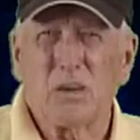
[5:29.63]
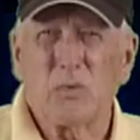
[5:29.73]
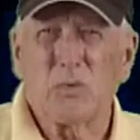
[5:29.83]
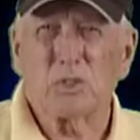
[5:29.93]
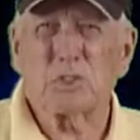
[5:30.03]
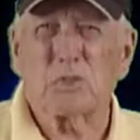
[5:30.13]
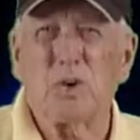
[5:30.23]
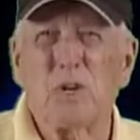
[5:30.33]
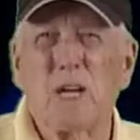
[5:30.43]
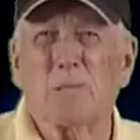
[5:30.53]
was
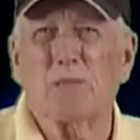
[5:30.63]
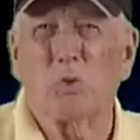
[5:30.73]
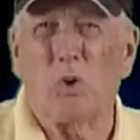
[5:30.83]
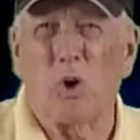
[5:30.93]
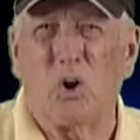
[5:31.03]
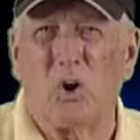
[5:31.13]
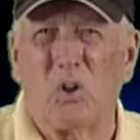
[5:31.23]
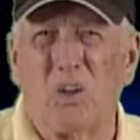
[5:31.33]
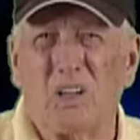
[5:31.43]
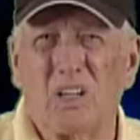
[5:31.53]
growing up the
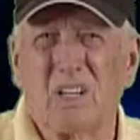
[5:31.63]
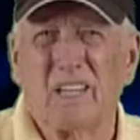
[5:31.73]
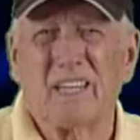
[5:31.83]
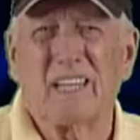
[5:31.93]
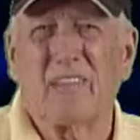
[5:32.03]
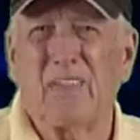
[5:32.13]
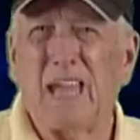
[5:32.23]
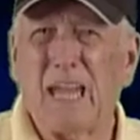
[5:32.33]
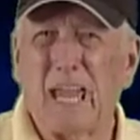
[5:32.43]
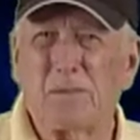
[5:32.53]
wall. Now
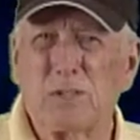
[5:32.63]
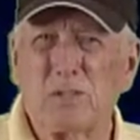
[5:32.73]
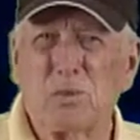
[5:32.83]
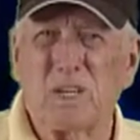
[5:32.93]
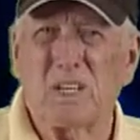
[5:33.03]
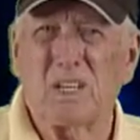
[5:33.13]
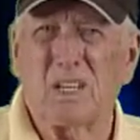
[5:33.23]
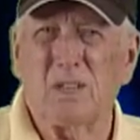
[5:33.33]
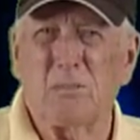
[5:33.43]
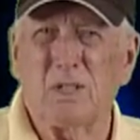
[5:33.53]
that happens when
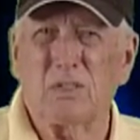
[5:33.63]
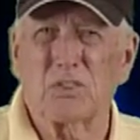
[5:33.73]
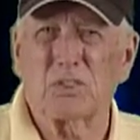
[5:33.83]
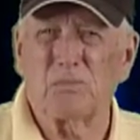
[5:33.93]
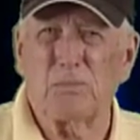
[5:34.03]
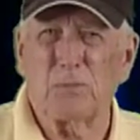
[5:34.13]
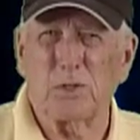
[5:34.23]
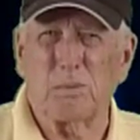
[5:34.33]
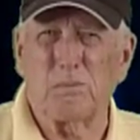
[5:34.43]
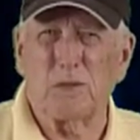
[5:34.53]
the mills put
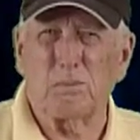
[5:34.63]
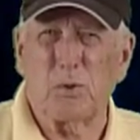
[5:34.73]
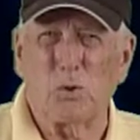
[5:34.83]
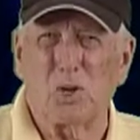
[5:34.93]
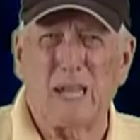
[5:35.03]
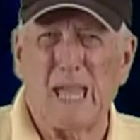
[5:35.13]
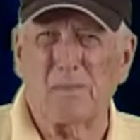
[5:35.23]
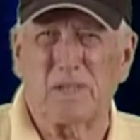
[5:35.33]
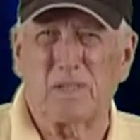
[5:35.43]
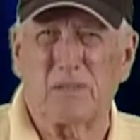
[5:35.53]
a poor
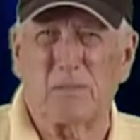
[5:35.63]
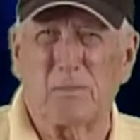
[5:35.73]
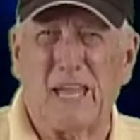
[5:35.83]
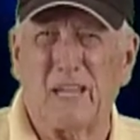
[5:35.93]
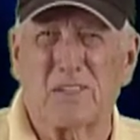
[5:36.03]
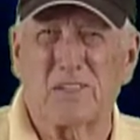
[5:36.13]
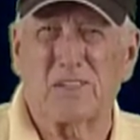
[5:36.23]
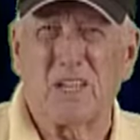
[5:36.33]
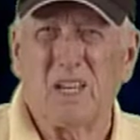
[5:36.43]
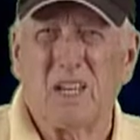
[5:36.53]
laminate on the back of
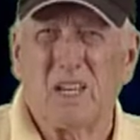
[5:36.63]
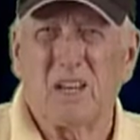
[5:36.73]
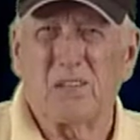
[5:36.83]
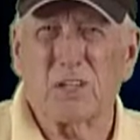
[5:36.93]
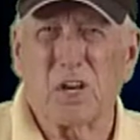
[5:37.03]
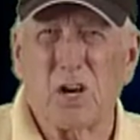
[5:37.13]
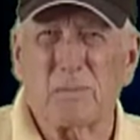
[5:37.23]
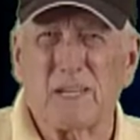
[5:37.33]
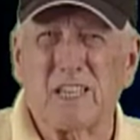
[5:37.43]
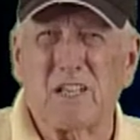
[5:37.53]
the
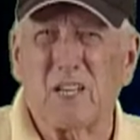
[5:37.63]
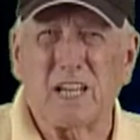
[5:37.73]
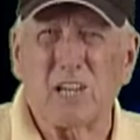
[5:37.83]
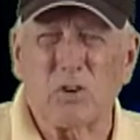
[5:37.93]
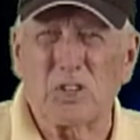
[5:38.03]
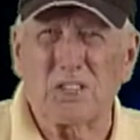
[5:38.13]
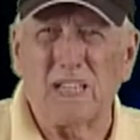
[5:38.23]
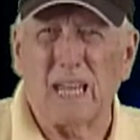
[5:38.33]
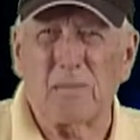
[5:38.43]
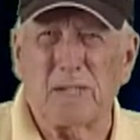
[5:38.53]
carpet, and they call it
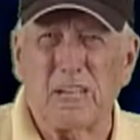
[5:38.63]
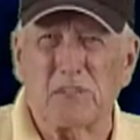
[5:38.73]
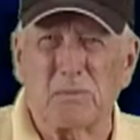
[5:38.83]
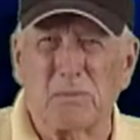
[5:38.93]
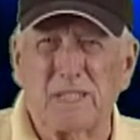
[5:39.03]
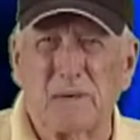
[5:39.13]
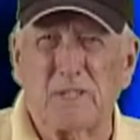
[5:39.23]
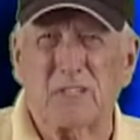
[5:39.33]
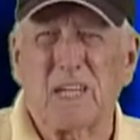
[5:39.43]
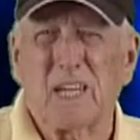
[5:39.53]
delamination. But
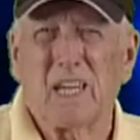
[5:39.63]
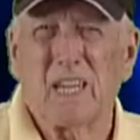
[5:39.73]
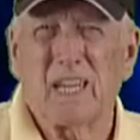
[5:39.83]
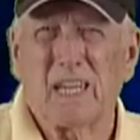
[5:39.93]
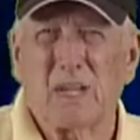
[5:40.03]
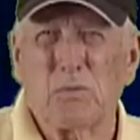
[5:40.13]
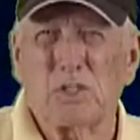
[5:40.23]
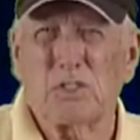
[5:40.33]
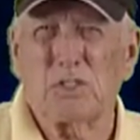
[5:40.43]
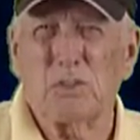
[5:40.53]
that
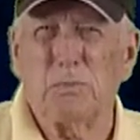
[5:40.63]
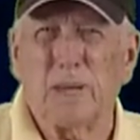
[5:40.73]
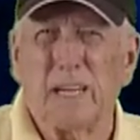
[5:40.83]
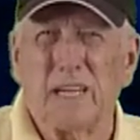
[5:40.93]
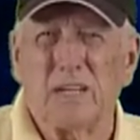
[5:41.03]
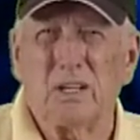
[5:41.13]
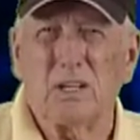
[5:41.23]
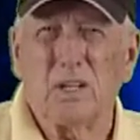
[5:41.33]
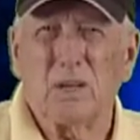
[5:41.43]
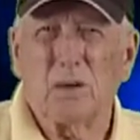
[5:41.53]
wasn't too bad.
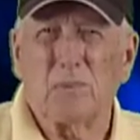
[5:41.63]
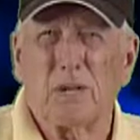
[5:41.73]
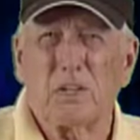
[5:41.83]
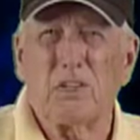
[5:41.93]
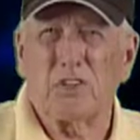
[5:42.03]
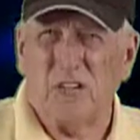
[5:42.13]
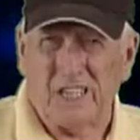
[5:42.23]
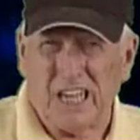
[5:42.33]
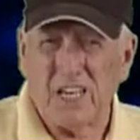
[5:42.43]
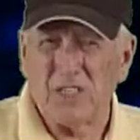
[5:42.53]
But
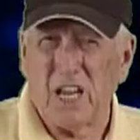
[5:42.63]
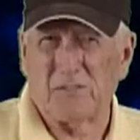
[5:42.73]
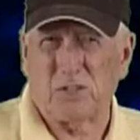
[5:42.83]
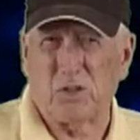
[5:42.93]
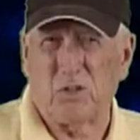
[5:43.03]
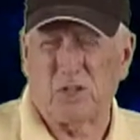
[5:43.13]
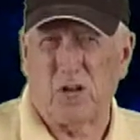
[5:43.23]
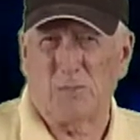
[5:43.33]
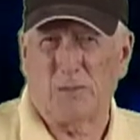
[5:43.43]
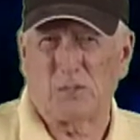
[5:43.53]
again, you have to call the
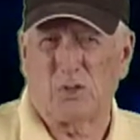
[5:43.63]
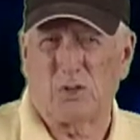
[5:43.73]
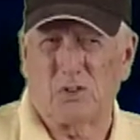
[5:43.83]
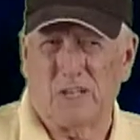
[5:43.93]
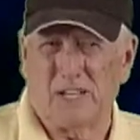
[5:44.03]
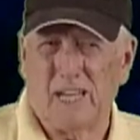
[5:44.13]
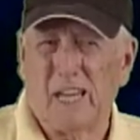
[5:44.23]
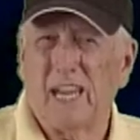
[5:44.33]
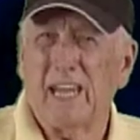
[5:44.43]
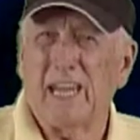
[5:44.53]
carpet installer in
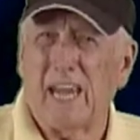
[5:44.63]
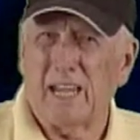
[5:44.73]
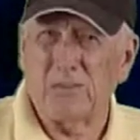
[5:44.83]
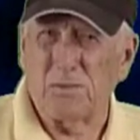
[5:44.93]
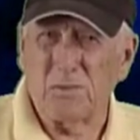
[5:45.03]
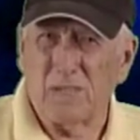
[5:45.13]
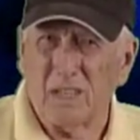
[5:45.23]
and have him